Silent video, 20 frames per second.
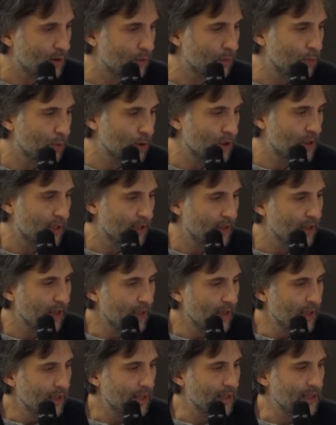bullshit
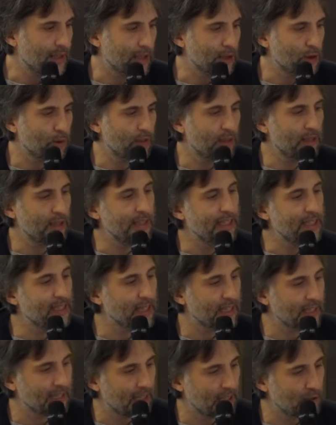is actually
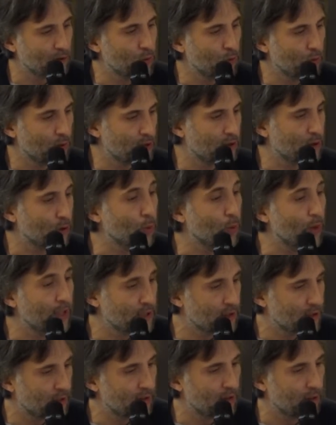disregard towards the
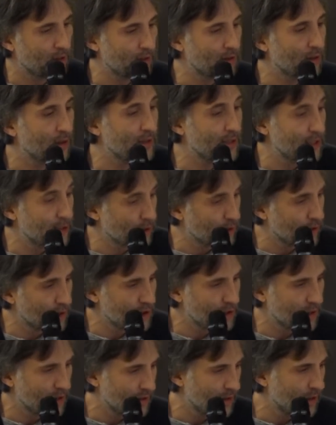question under
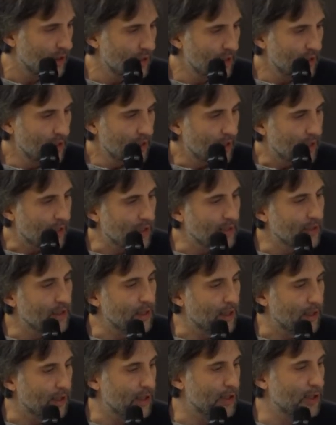discussion, and
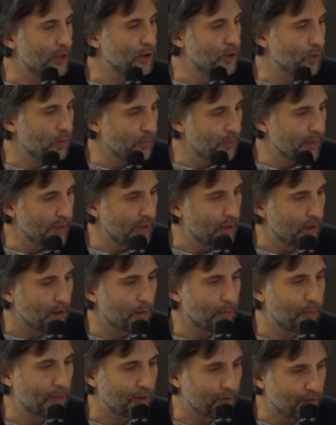it should be
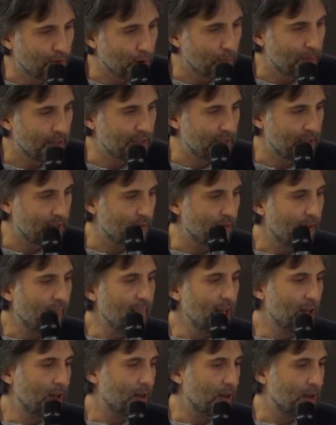performative.
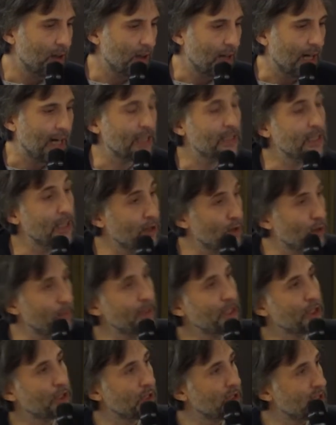As in the
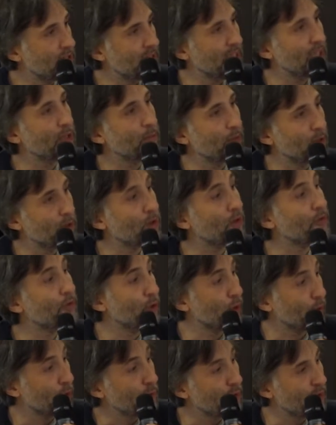mission statement of
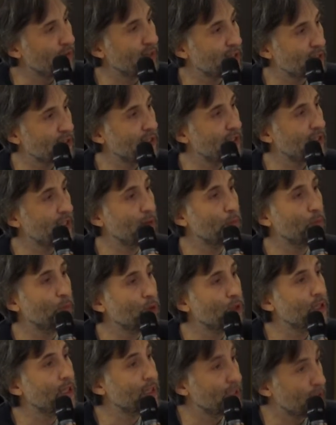your university,
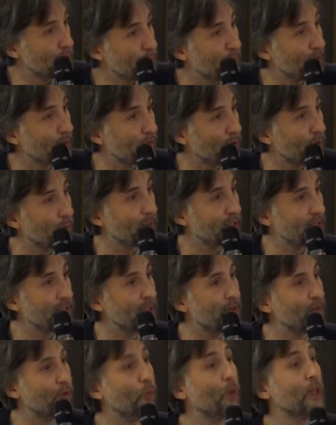bullshit is
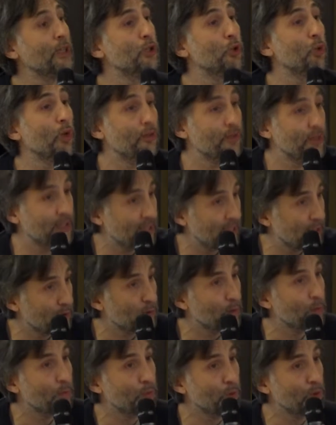performative. Once you have said
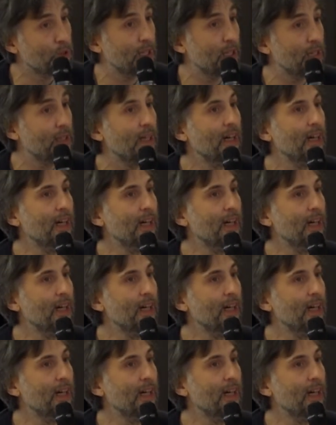the bullshit,